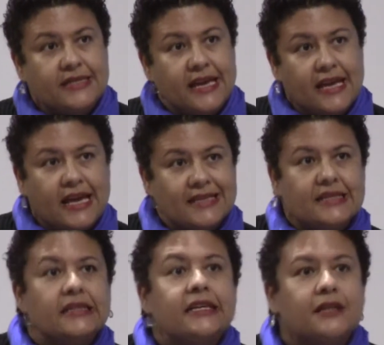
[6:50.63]
day as
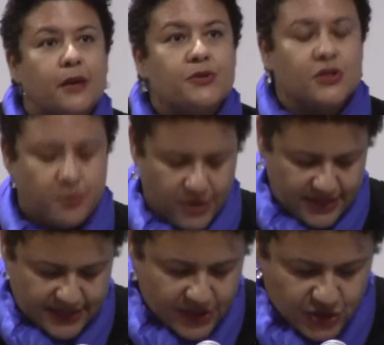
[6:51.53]
a lead-up to the
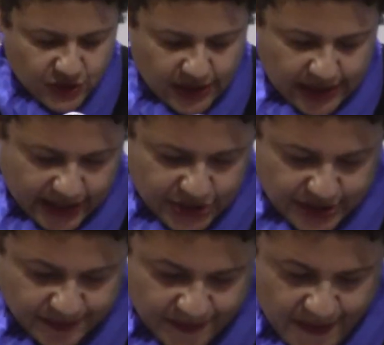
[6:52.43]
presidential election.